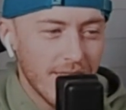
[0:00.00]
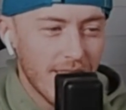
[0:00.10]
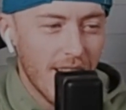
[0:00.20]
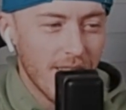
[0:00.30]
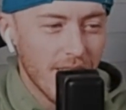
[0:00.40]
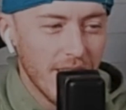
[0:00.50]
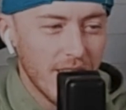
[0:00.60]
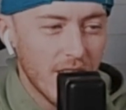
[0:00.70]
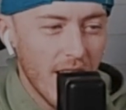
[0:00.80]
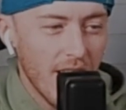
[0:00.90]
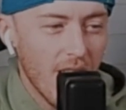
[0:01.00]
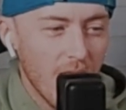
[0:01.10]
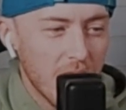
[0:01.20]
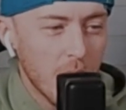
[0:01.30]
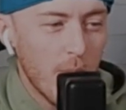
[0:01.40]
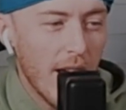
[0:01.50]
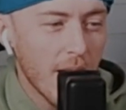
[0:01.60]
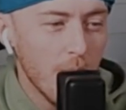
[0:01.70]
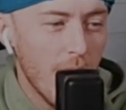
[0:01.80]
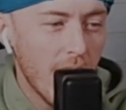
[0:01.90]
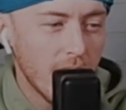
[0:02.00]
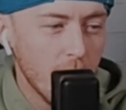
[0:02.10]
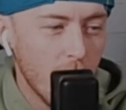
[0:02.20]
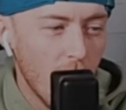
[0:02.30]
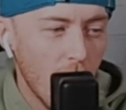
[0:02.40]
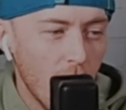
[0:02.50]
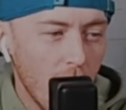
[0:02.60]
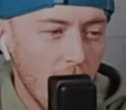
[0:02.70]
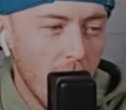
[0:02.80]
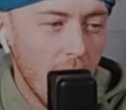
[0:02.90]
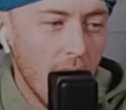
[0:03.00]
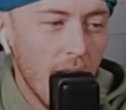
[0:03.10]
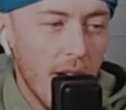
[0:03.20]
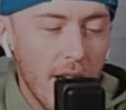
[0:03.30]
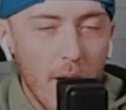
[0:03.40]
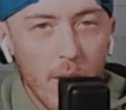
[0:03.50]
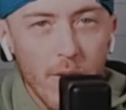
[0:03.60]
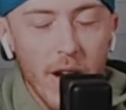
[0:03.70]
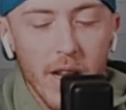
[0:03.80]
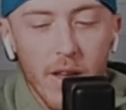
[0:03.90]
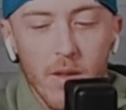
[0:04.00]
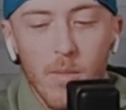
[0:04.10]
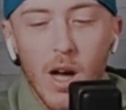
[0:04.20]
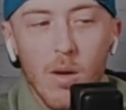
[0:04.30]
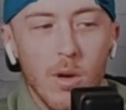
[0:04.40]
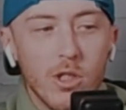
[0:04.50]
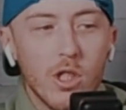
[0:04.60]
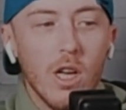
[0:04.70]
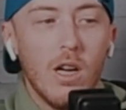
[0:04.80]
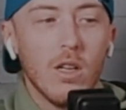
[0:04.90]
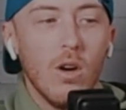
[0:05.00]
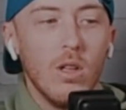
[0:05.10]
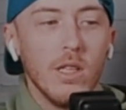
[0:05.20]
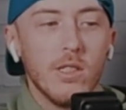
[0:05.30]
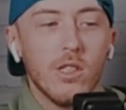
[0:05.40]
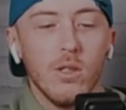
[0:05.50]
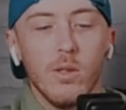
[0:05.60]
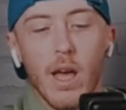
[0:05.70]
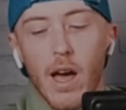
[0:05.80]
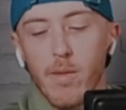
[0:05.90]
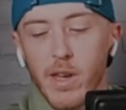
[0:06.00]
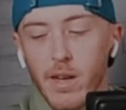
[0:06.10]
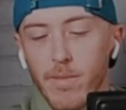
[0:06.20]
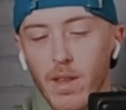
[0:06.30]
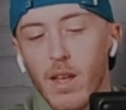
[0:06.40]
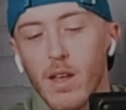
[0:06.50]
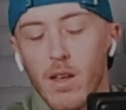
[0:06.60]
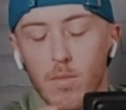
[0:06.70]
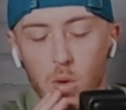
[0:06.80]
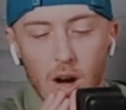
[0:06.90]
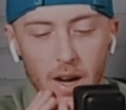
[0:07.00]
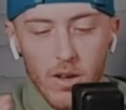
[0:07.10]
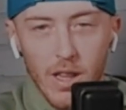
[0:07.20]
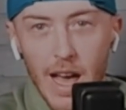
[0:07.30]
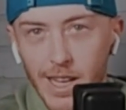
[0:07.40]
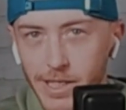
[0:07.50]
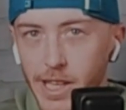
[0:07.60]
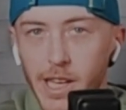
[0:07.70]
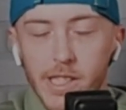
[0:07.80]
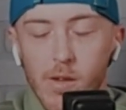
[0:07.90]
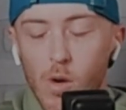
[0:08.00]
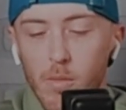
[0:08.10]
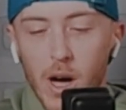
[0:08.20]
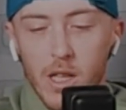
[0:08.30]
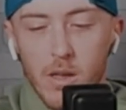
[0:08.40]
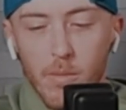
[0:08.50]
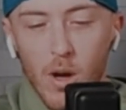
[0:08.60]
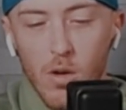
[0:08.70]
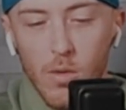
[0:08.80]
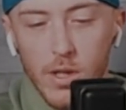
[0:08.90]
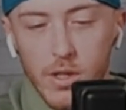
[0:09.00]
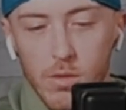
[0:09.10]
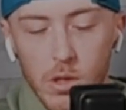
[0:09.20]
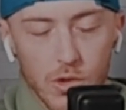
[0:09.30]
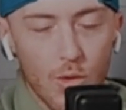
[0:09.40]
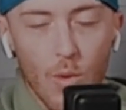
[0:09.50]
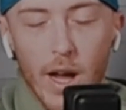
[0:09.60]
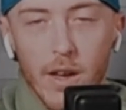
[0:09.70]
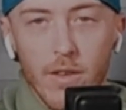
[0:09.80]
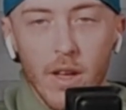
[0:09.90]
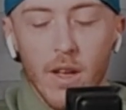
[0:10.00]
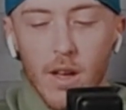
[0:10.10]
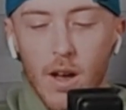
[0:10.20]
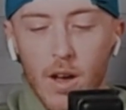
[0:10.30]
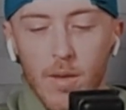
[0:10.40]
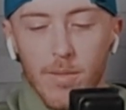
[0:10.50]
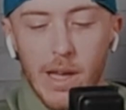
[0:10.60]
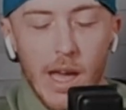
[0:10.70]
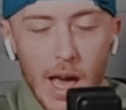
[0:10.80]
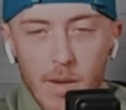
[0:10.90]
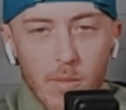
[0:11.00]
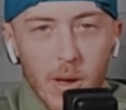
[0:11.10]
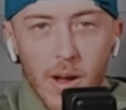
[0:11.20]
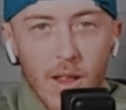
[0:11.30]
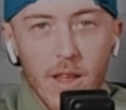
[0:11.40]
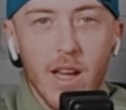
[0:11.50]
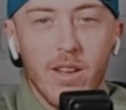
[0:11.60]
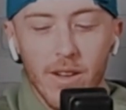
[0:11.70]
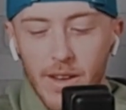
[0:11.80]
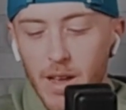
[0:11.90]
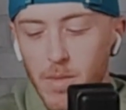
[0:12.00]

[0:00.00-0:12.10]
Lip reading: Connor in the chat, hard to back Montembeault out of any of the Montreal goalies too. Yeah, I mean, prior to last season when Montembeault was great, he hadn't been all that good.